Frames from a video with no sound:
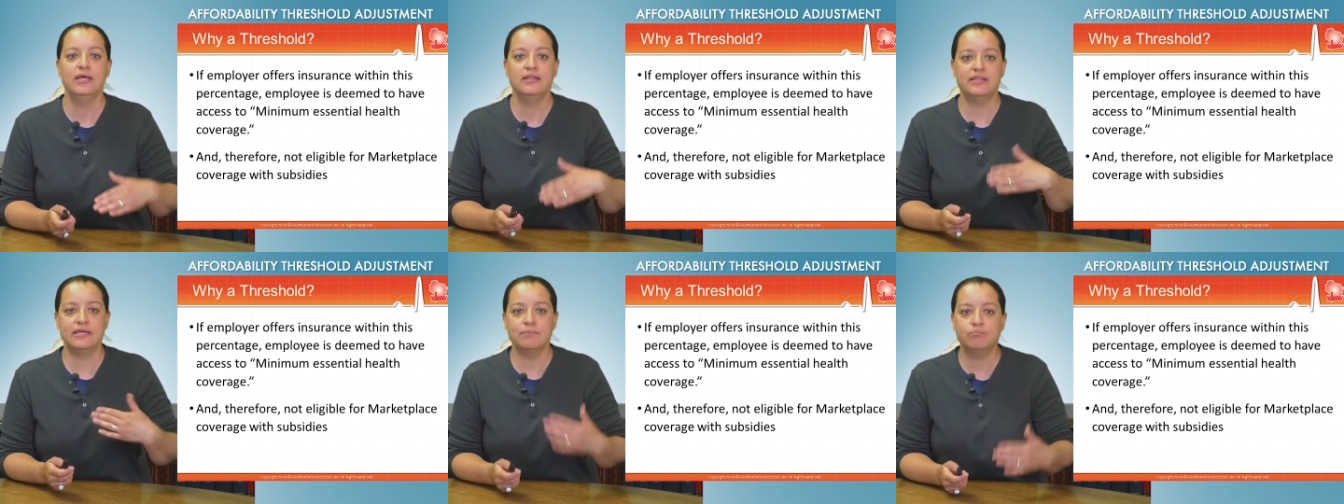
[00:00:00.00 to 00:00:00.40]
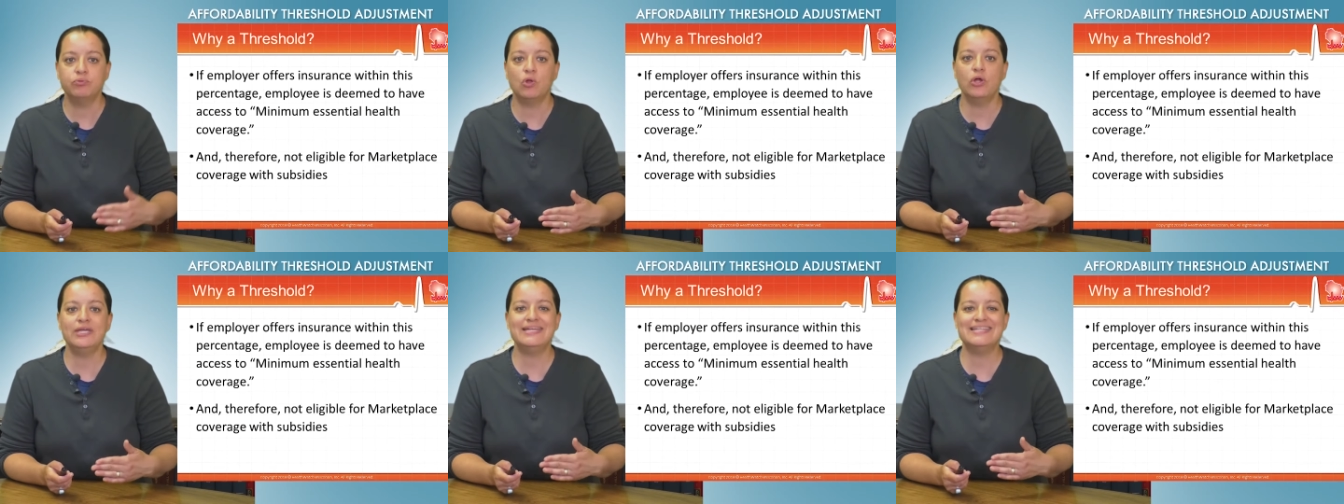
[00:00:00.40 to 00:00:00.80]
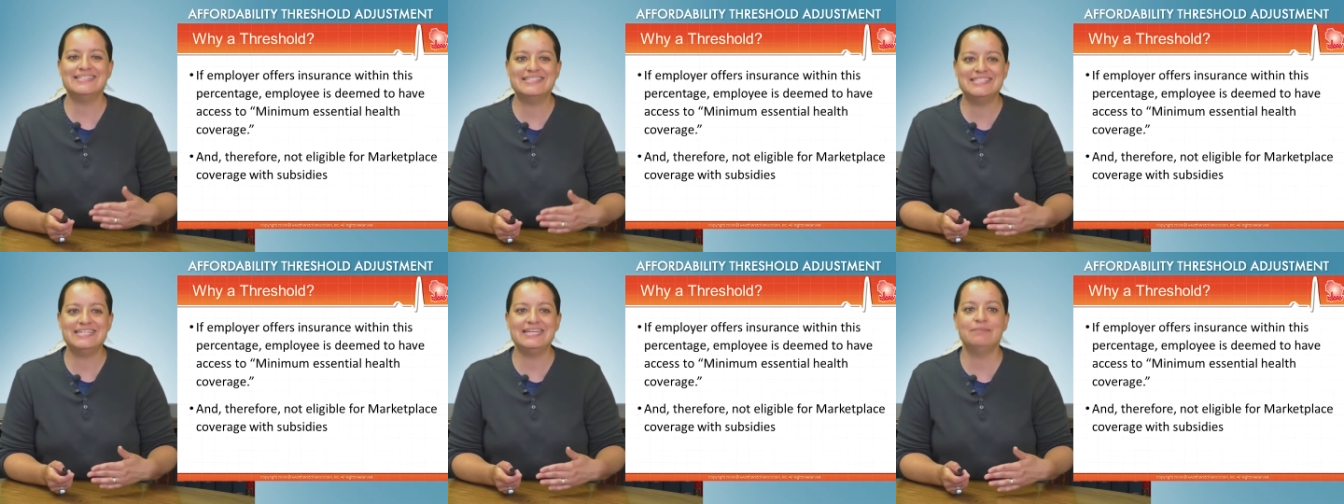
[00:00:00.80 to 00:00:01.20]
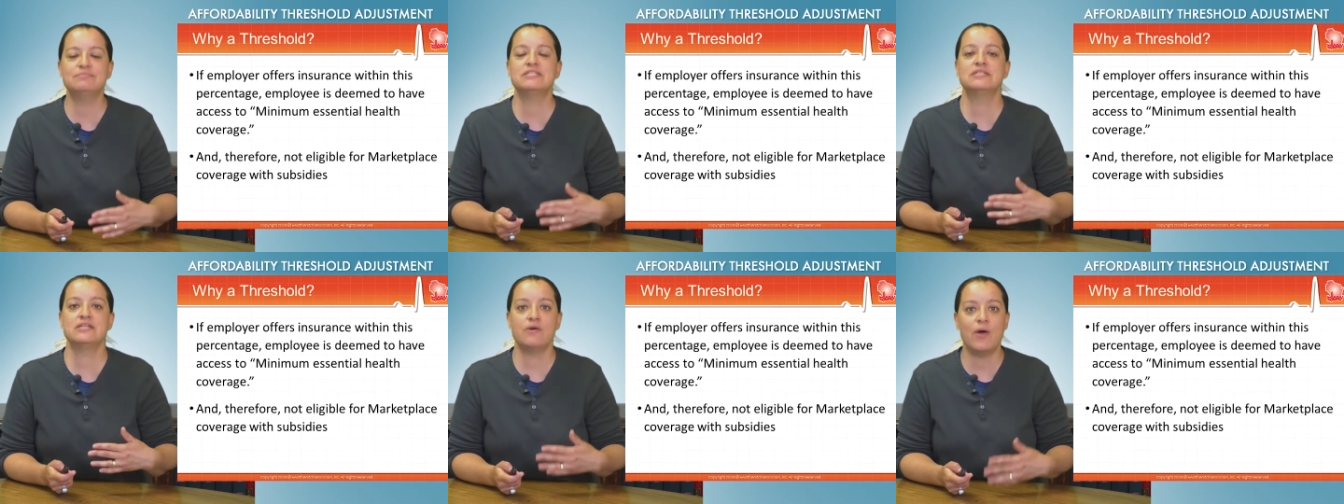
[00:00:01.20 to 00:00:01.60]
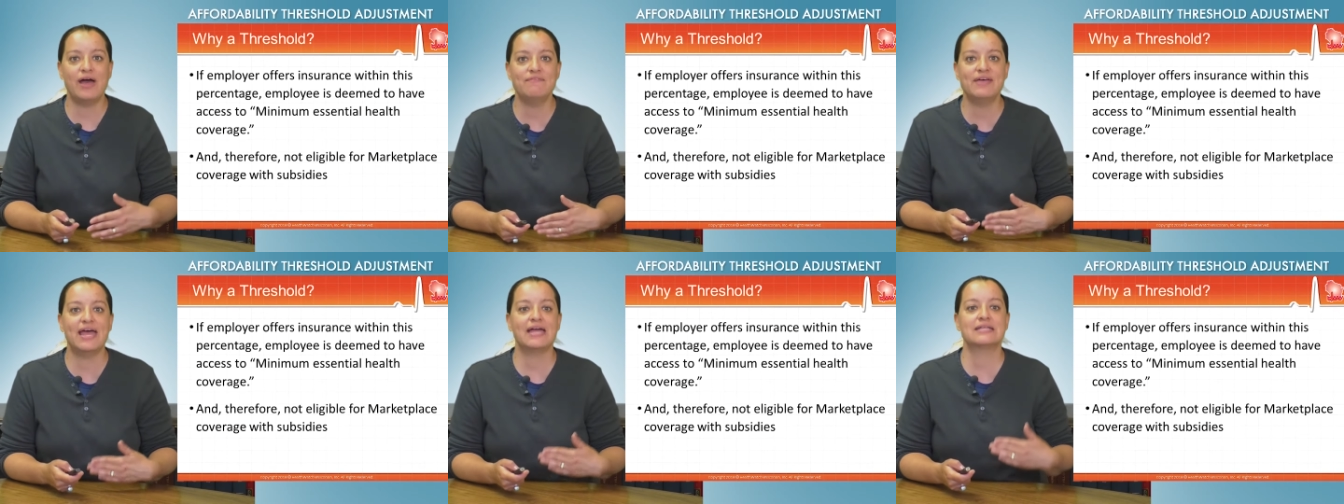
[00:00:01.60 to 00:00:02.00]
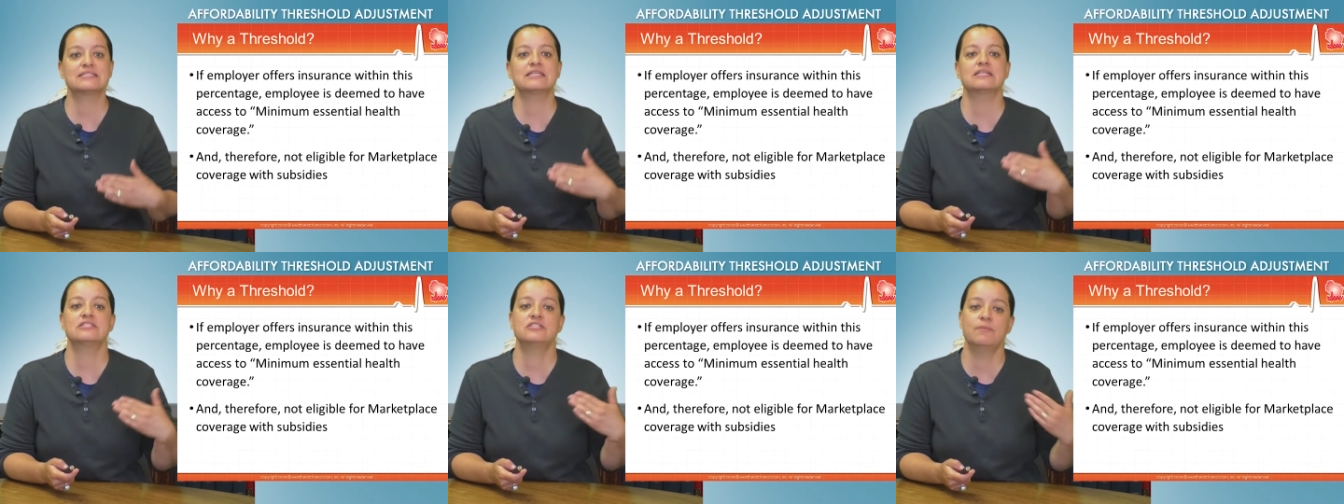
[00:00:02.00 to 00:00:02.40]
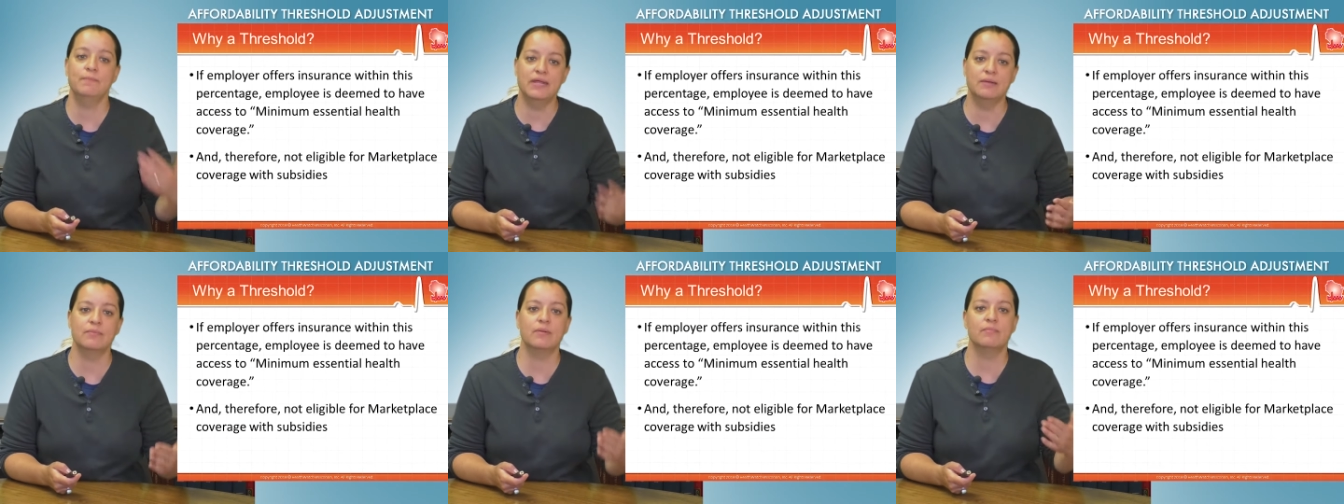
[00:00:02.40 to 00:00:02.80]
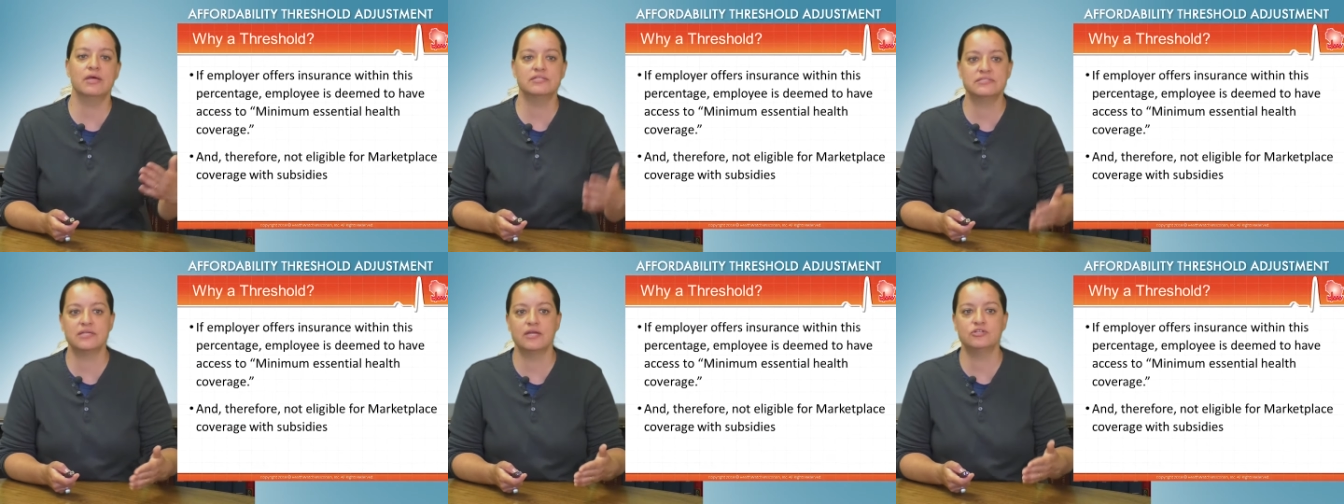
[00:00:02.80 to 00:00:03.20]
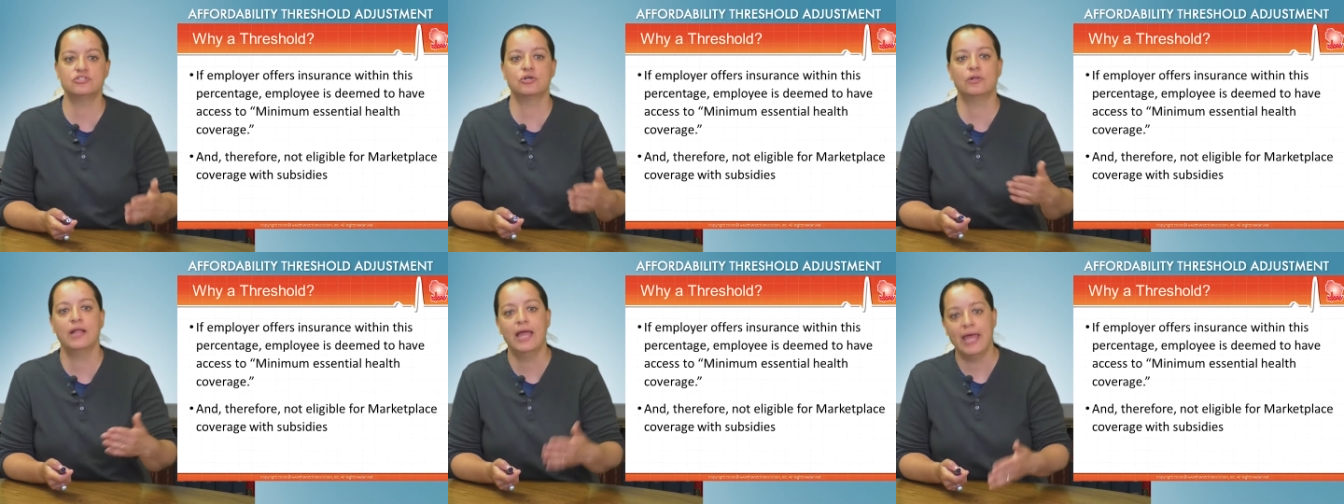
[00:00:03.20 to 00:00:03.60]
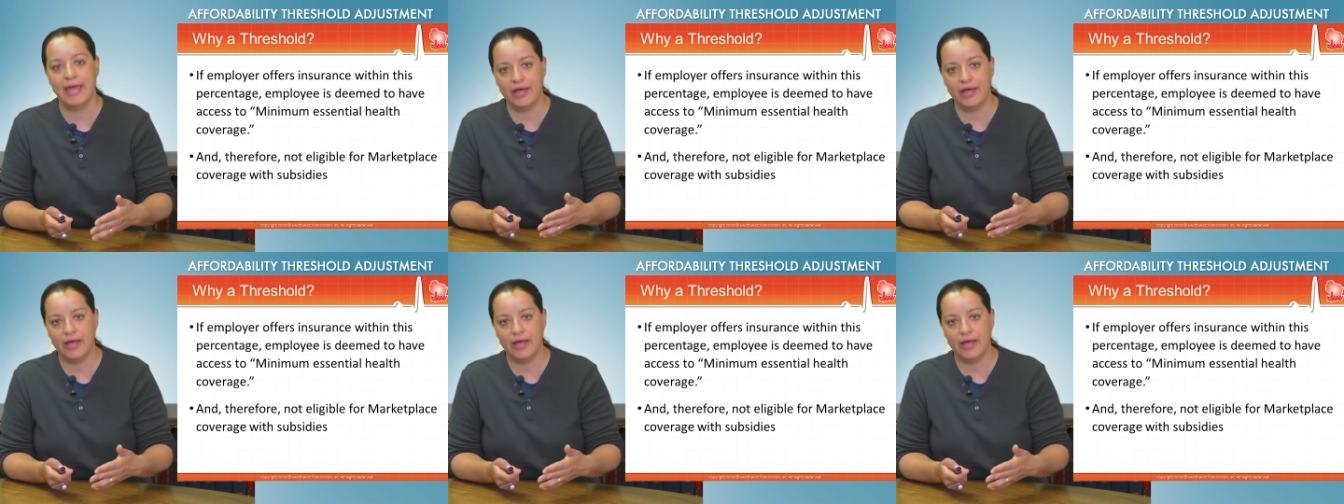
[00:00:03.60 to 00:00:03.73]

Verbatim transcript: the employee is deemed to have access to minimum essential